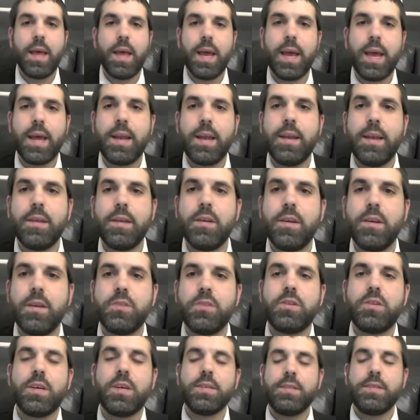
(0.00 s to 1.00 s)
And
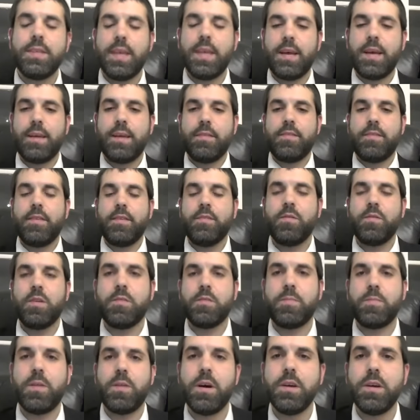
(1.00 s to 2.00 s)
just as this
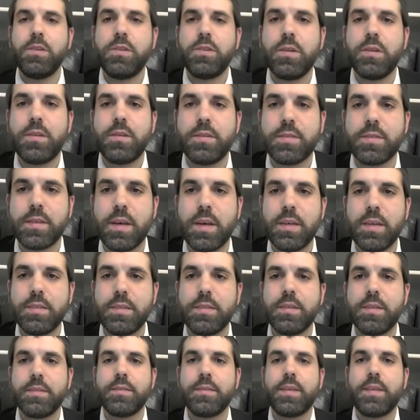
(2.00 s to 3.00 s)
week's Parsha
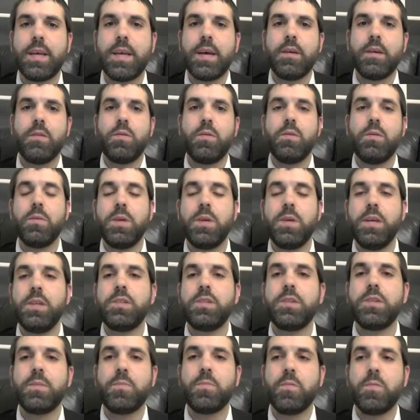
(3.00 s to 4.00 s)
discusses how
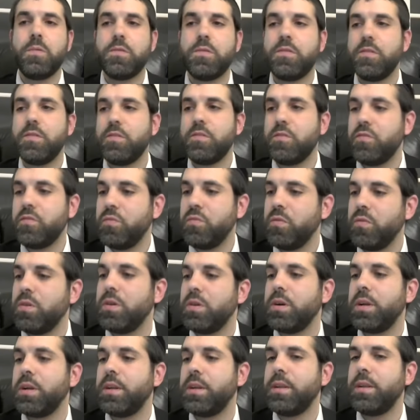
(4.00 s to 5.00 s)
Egypt was
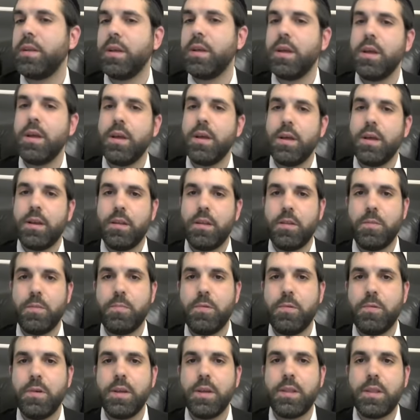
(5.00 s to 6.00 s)
destroyed to the
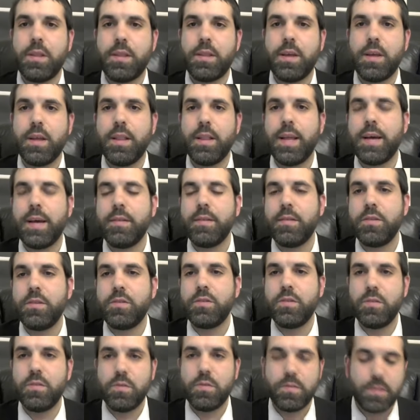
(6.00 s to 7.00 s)
point that they allowed the
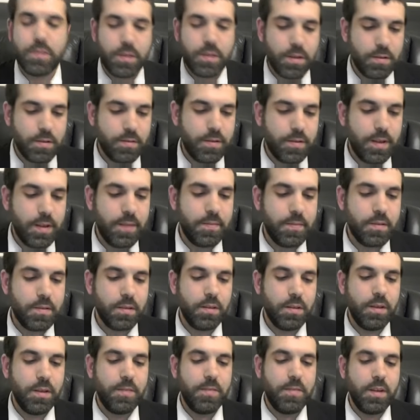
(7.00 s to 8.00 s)
Jews and their slaves to
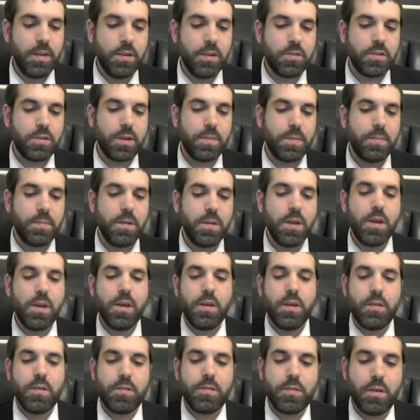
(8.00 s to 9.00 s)
leave Egypt,
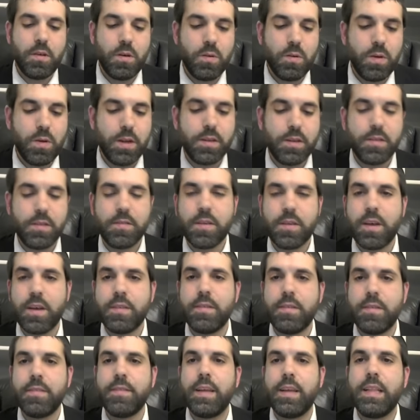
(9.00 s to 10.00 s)
so it
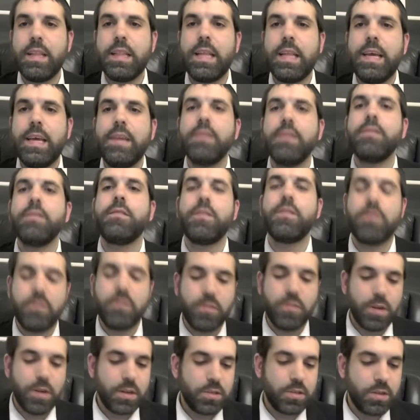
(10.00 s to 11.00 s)
discusses a later
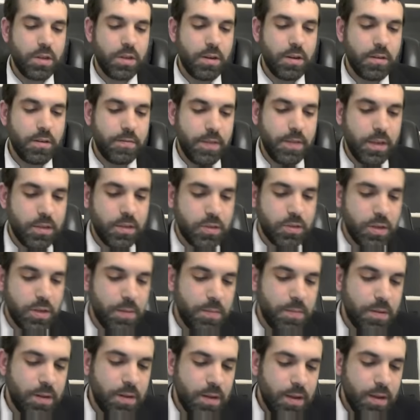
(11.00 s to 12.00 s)
destruction of
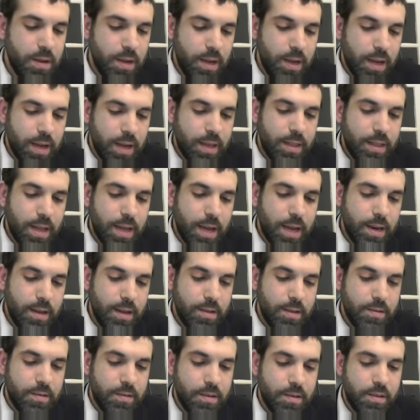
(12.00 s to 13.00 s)
Egypt, and that
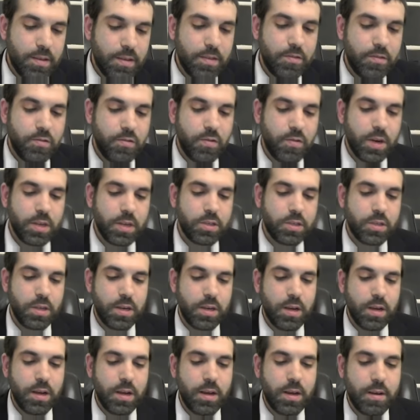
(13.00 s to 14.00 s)
is the
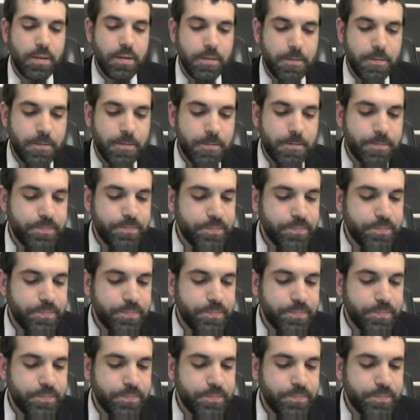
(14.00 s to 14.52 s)
destruction of